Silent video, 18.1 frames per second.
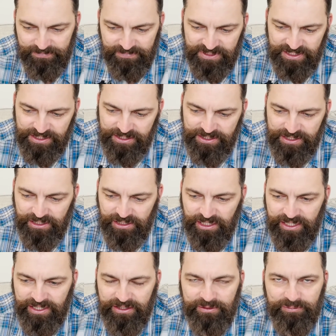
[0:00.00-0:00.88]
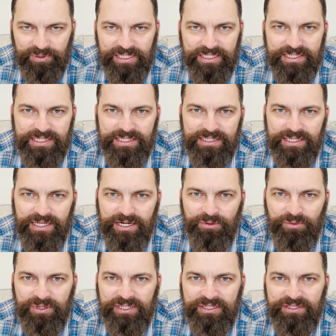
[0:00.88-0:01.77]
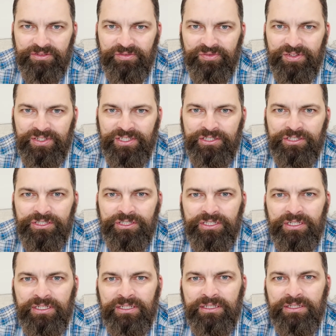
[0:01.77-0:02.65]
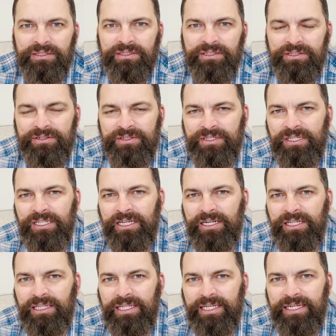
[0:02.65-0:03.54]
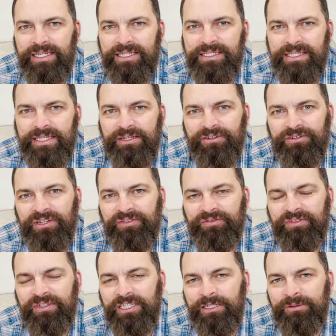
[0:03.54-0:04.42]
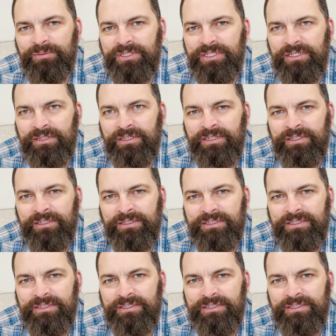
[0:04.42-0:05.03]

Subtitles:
just a lot of the places that I wanted to fish, and there's a lot of lakes they don't have clubs on,